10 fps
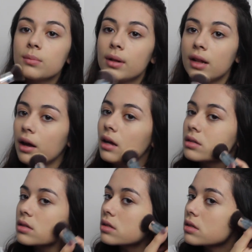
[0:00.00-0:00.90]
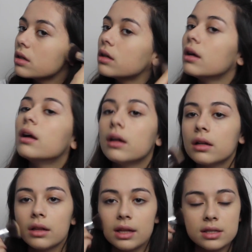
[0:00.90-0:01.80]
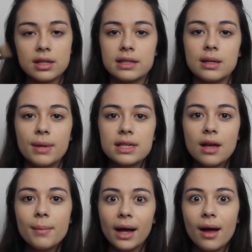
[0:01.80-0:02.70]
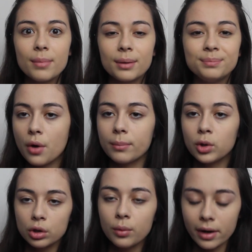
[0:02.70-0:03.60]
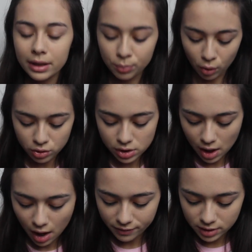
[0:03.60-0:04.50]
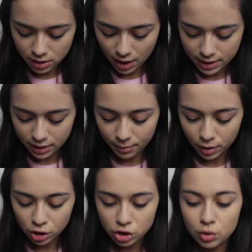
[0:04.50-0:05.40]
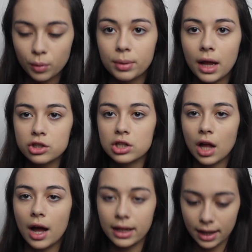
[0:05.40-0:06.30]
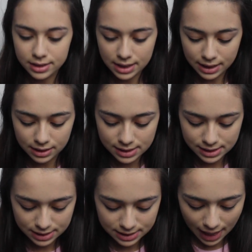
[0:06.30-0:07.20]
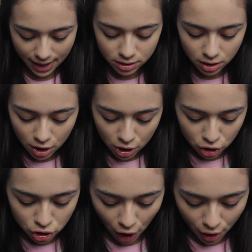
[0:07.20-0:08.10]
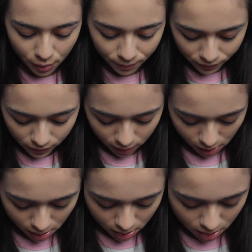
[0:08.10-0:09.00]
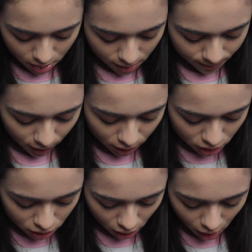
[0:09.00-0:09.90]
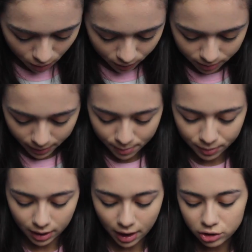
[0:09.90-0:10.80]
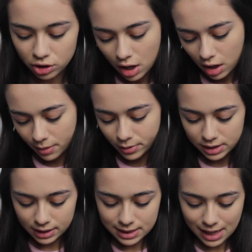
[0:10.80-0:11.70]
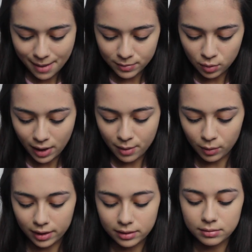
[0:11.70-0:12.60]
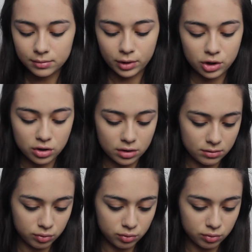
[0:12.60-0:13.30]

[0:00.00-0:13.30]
in place. The exciting bit is coming up. So I'm not going to wear any bronzer. I've decided I'm going to do blush and highlighter instead. So I'm going to start with my blush. I'm using this MUA one, which